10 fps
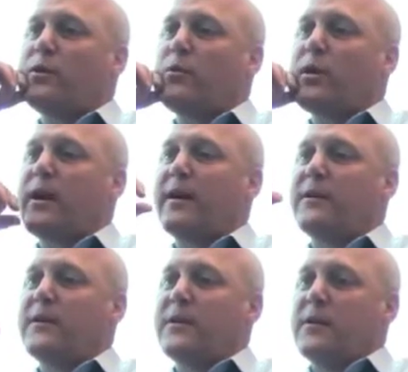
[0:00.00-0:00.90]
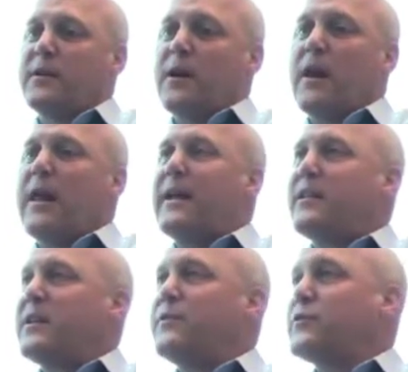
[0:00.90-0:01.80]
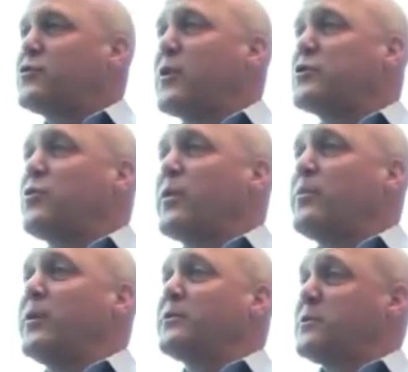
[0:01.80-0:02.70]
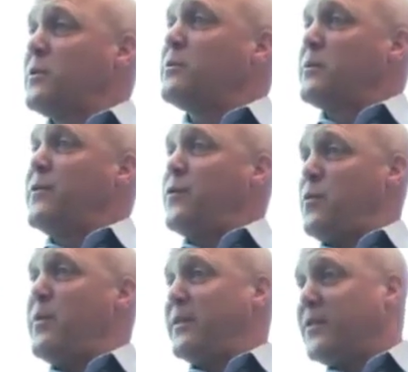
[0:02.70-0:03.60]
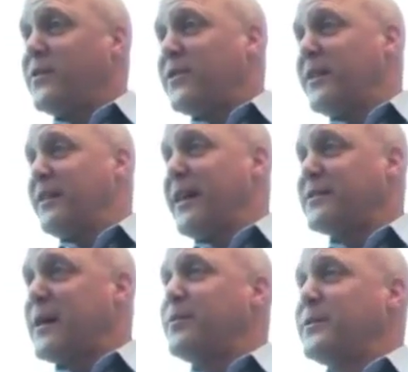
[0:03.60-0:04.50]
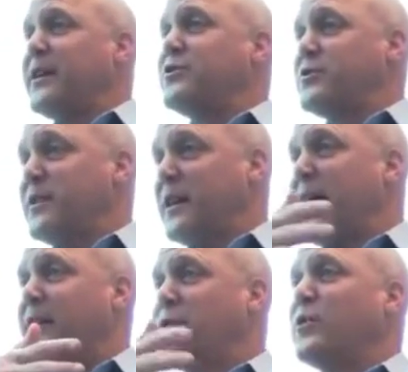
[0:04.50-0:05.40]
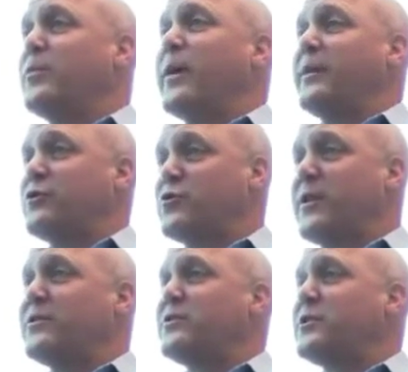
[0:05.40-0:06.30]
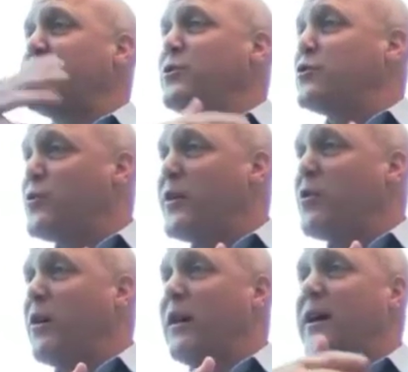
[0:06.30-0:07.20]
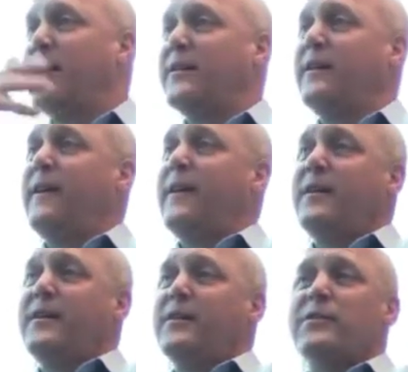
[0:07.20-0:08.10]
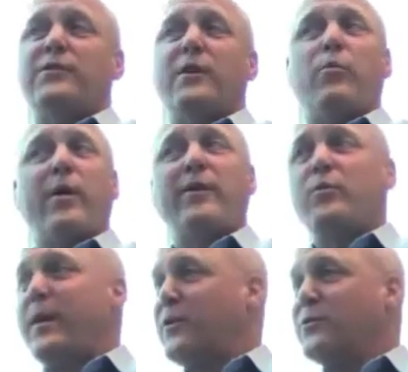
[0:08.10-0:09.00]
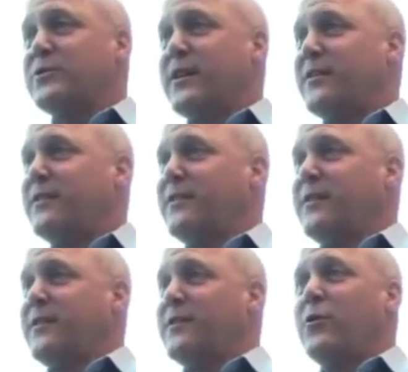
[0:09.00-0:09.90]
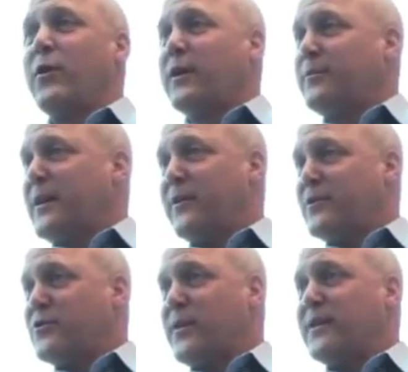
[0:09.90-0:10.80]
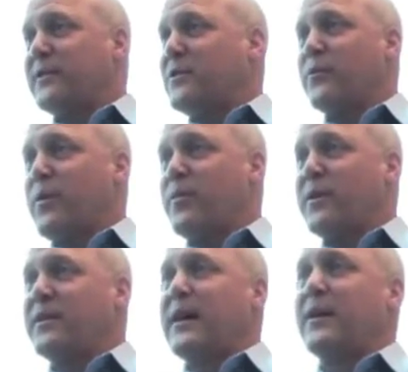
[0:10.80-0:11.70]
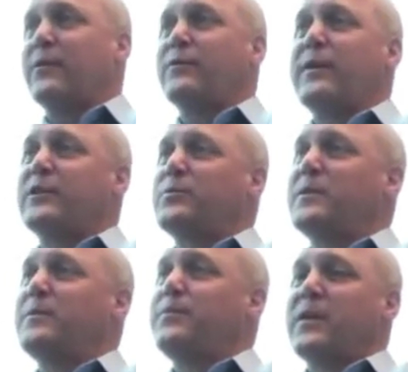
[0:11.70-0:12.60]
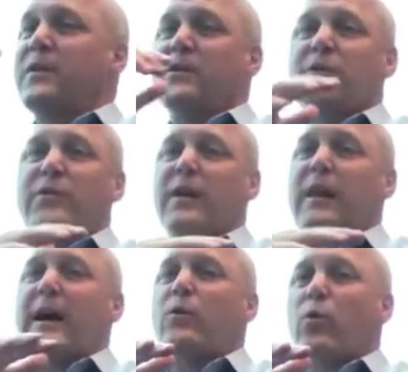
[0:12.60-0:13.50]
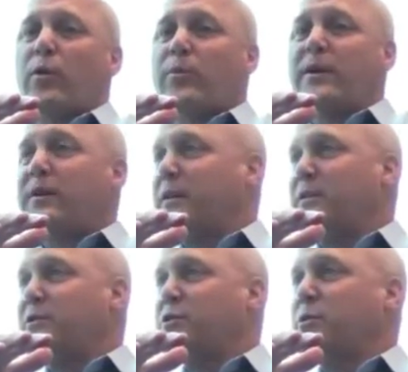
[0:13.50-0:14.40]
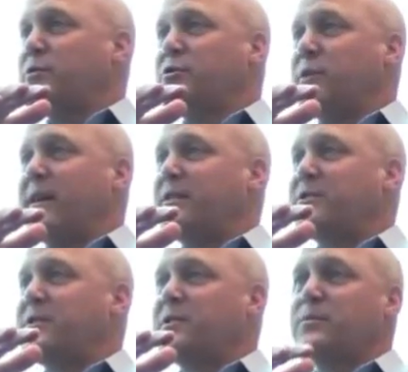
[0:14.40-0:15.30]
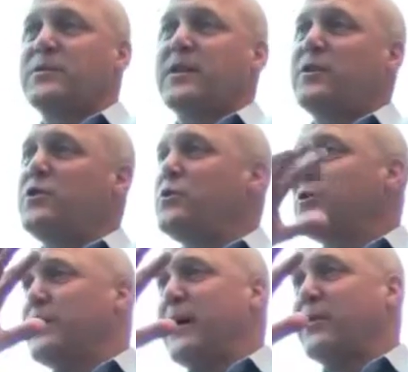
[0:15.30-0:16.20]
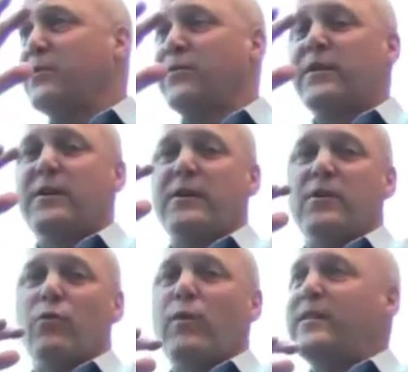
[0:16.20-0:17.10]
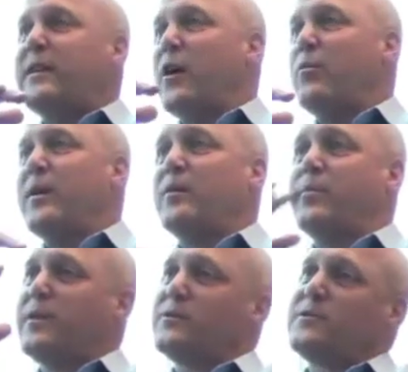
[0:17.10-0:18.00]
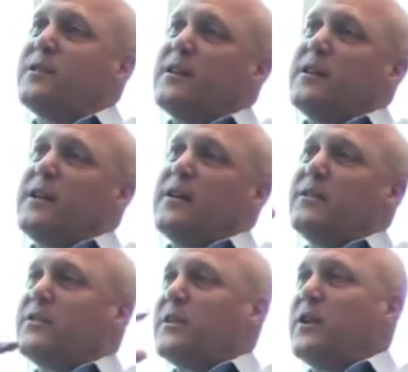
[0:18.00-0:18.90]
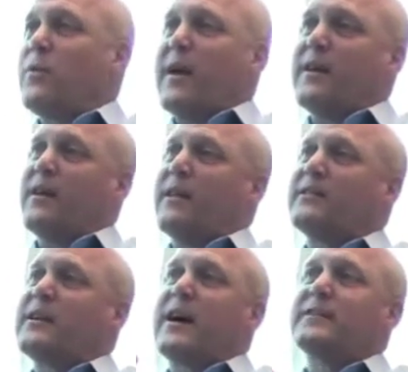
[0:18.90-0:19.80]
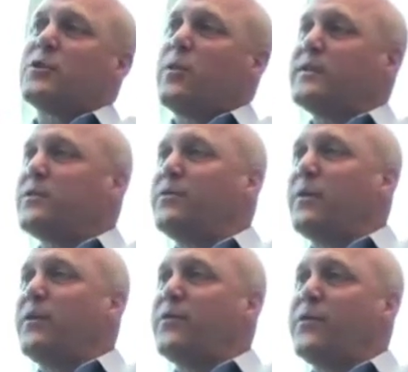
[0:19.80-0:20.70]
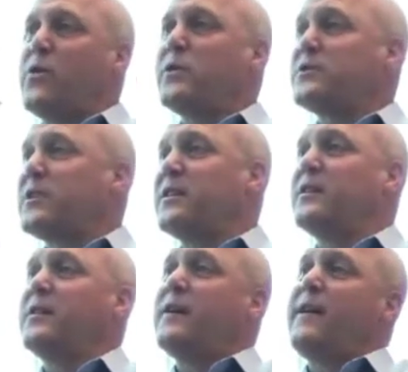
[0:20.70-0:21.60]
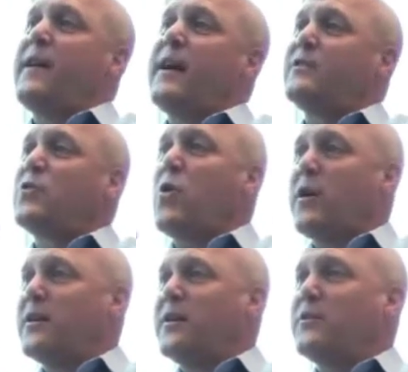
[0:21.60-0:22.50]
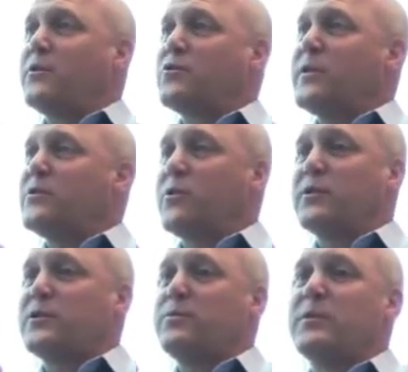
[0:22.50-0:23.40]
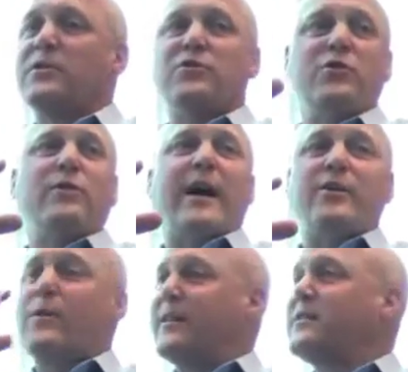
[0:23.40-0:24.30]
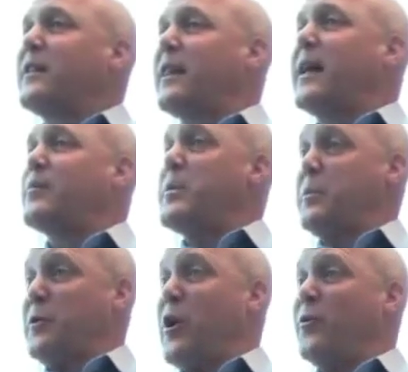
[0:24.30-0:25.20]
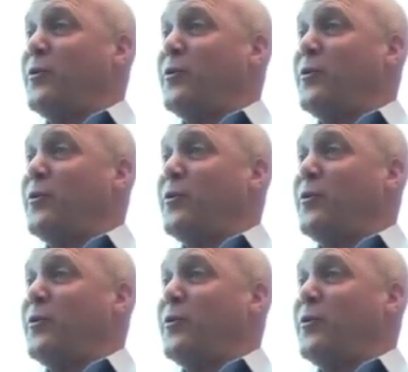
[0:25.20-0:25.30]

that we got a lot of the infrastructure rebuilt. So if you've been to the city the last couple of days, you see a lot of newly paved streets, you see a new streetcar line, you see a brand new medical center going up down the street. That's a $3 billion investment. You see a lot of work being done on the sewage and drainage system. You see a huge amount of retail being built in the city right now. That's a consequence of focusing and targeting those resources, but to do that, you have to tell a lot of people no.